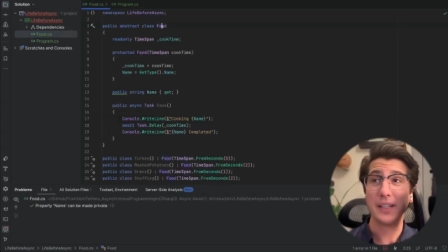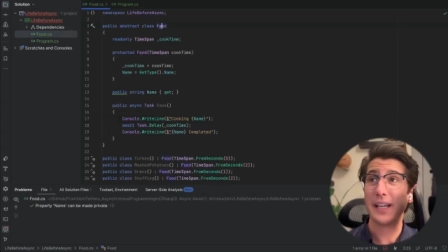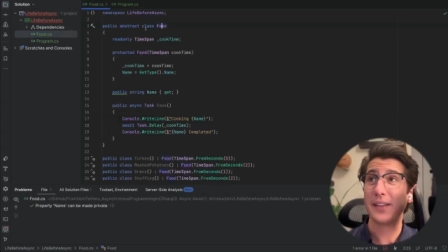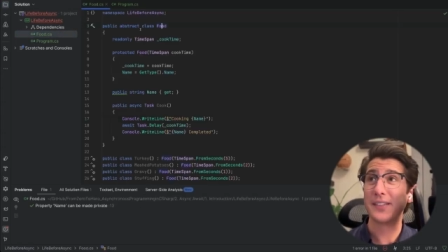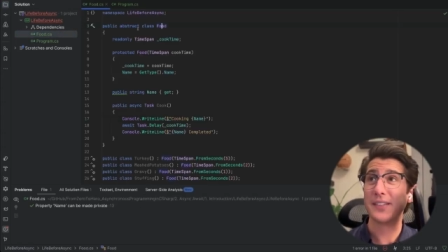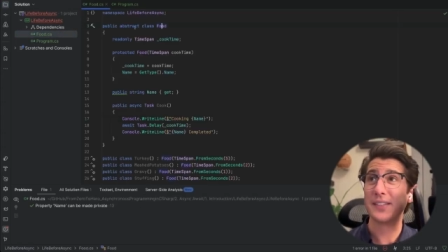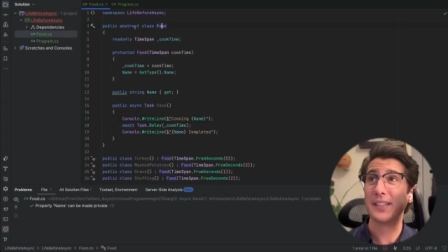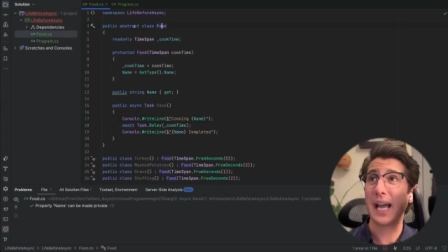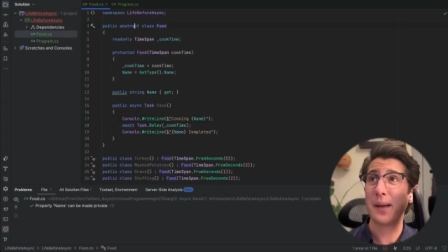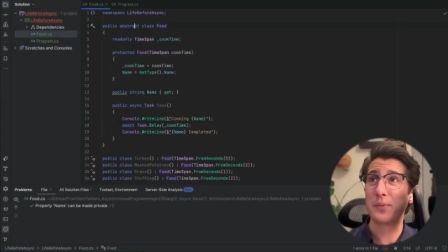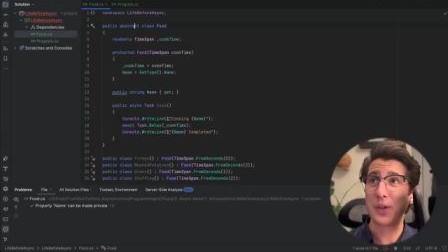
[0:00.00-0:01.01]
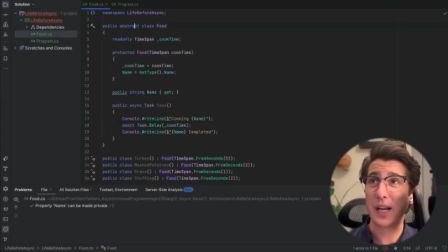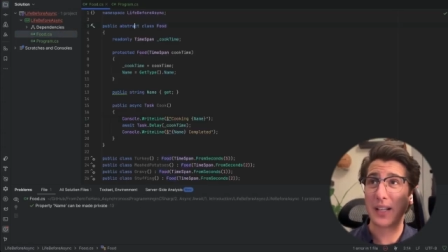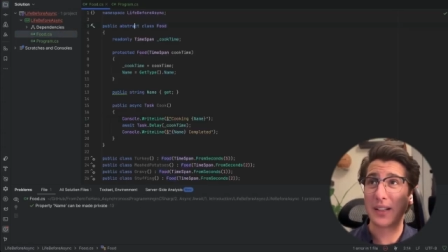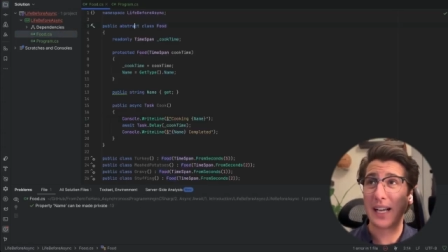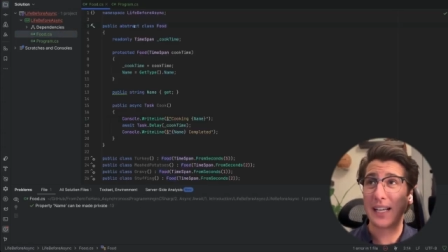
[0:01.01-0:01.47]
Now, this is an abstract
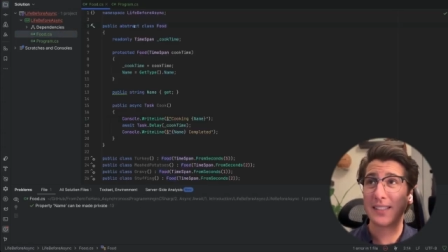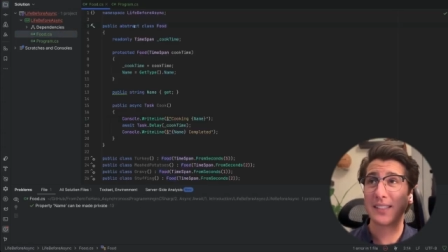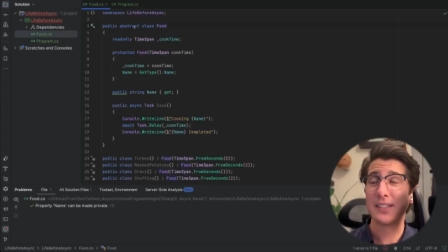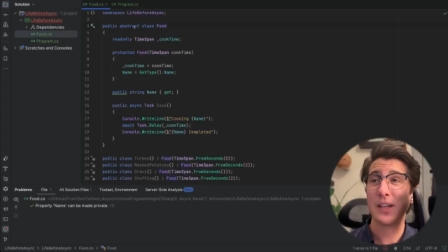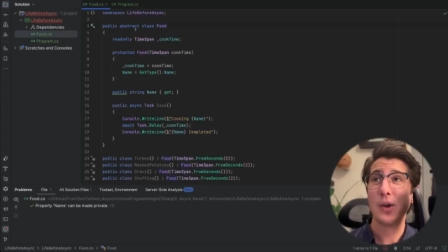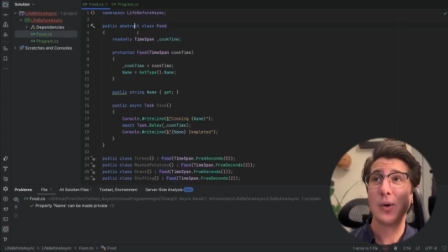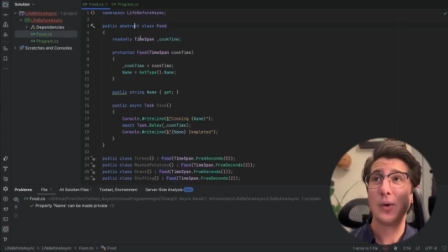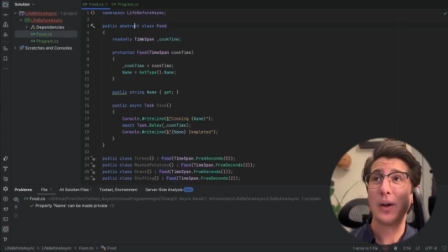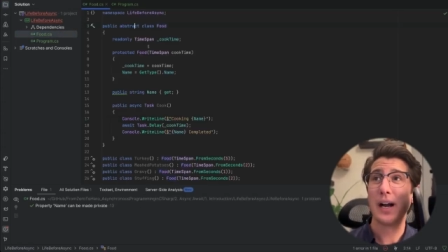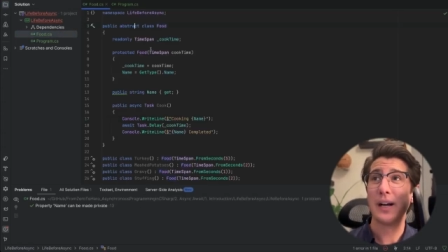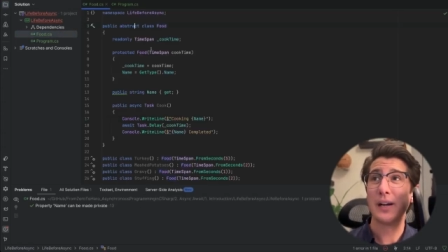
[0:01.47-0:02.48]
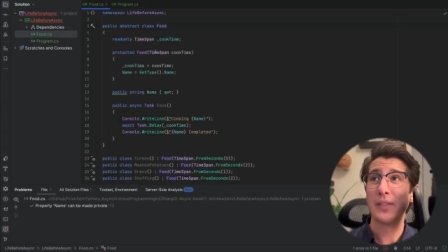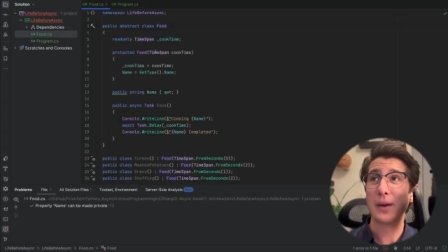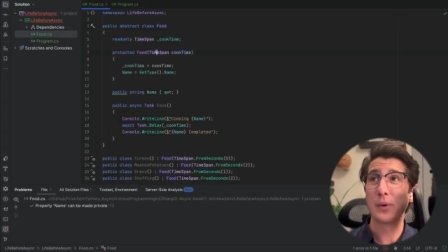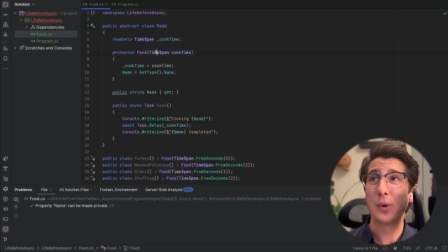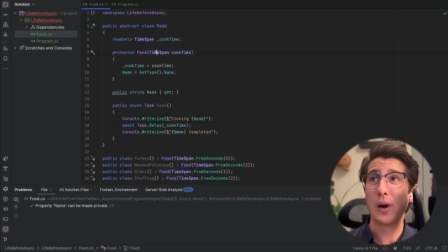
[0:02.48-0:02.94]
class
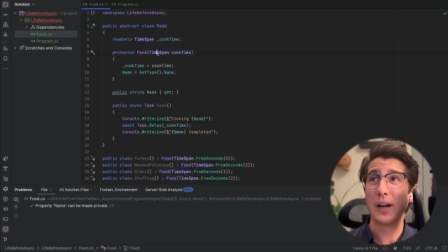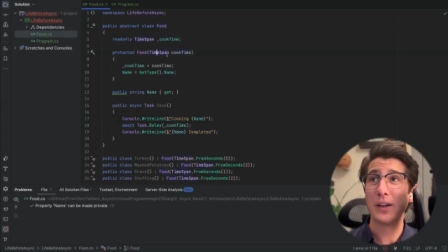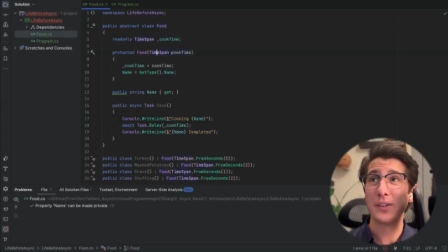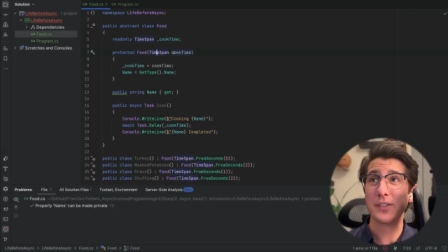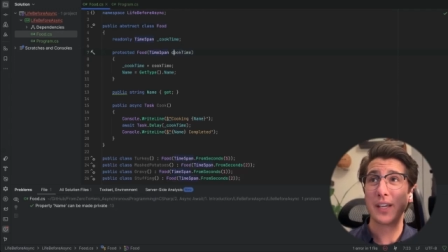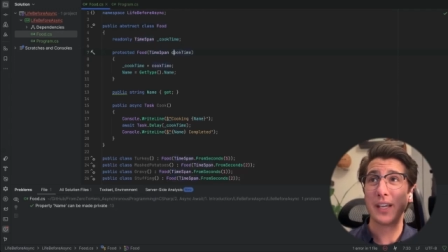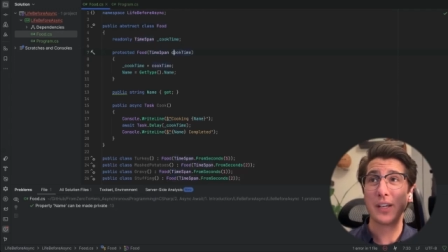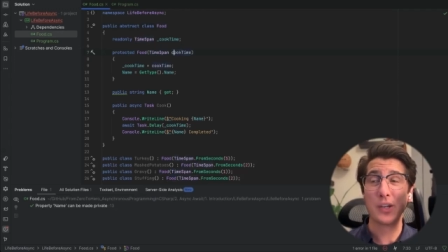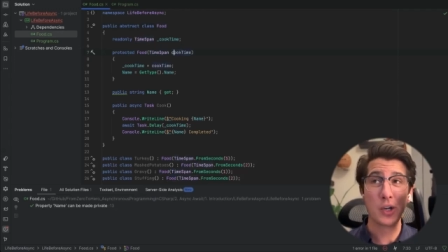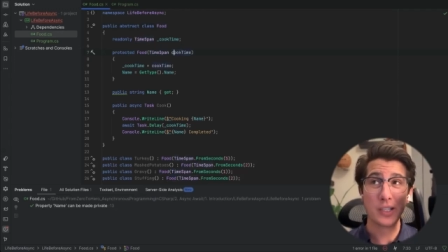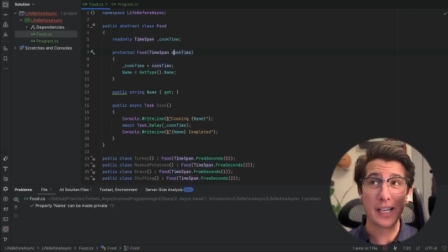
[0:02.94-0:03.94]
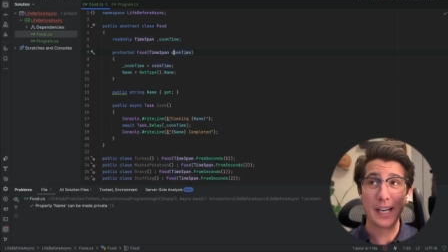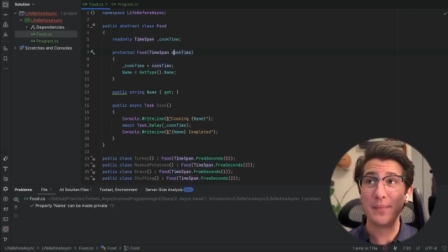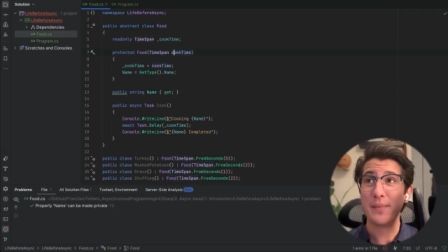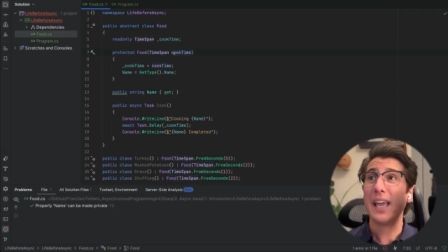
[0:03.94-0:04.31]
that requires a cook time.